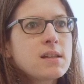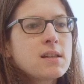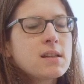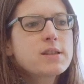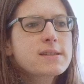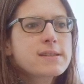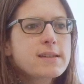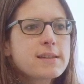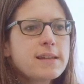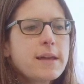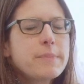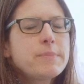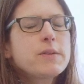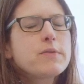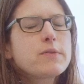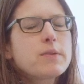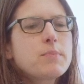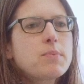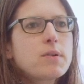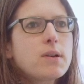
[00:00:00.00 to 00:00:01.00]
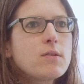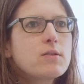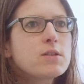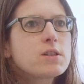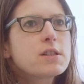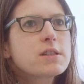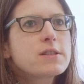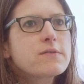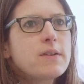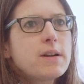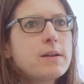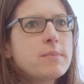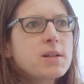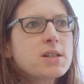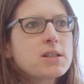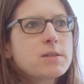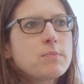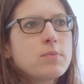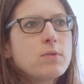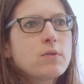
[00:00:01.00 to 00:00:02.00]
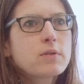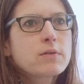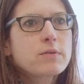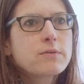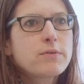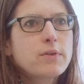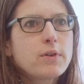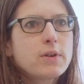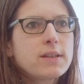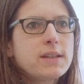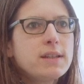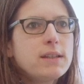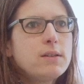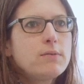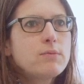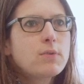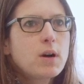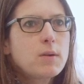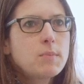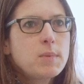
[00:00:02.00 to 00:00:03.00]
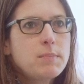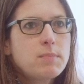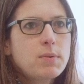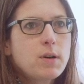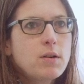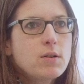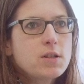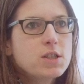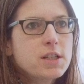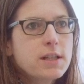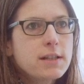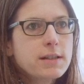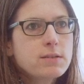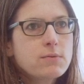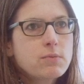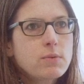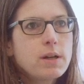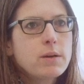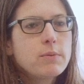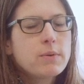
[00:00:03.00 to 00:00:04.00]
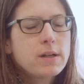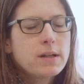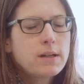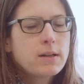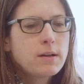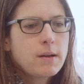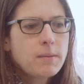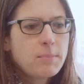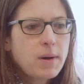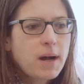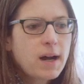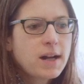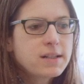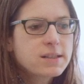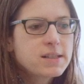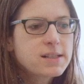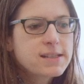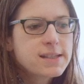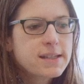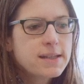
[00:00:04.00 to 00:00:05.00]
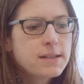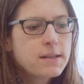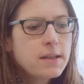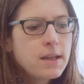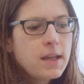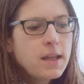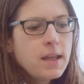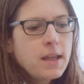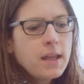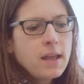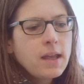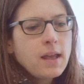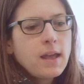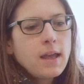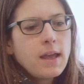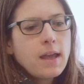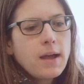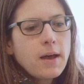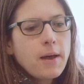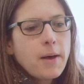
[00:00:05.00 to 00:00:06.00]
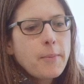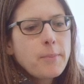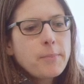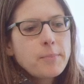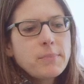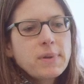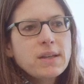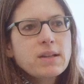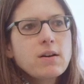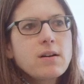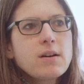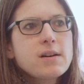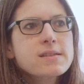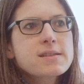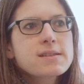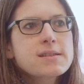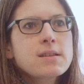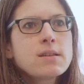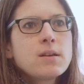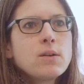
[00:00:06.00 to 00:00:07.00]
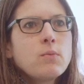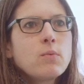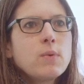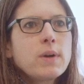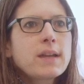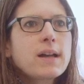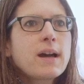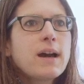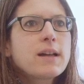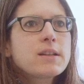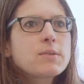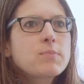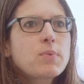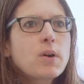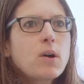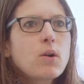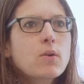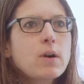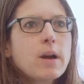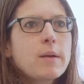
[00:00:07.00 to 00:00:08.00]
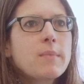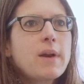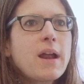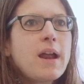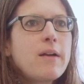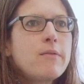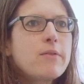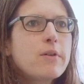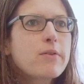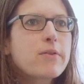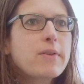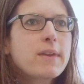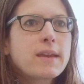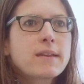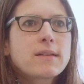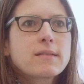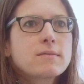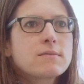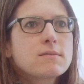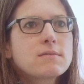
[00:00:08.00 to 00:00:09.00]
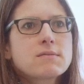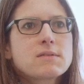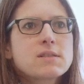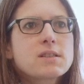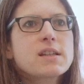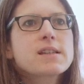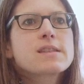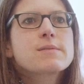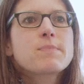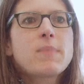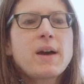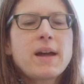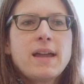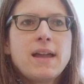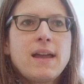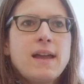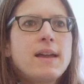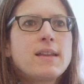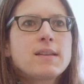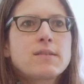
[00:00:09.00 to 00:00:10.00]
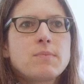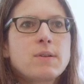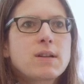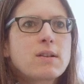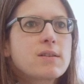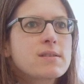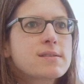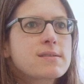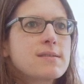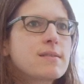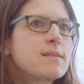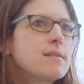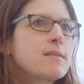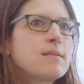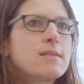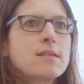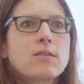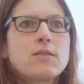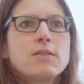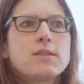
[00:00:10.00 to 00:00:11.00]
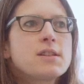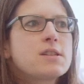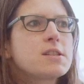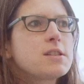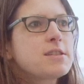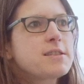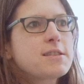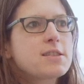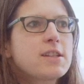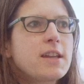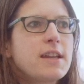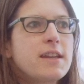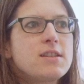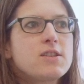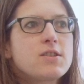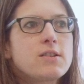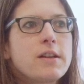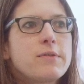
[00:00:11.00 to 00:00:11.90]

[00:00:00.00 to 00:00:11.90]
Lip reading: This adaptive approach is very much important for the ROMI project, where we're partners in, because we can't program everything just by hand, because the conditions change.